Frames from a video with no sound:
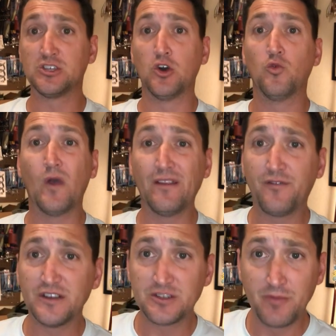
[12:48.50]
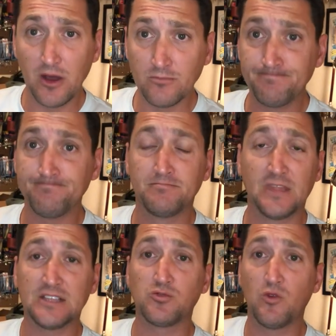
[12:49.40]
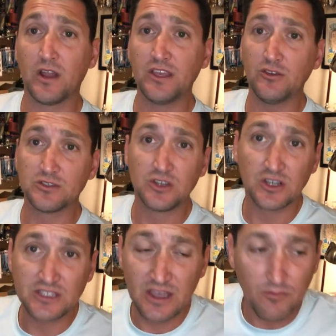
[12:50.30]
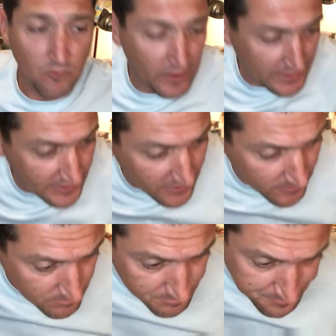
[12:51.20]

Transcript: So wade fishing belt, that's the one I use, Hookset wading gear.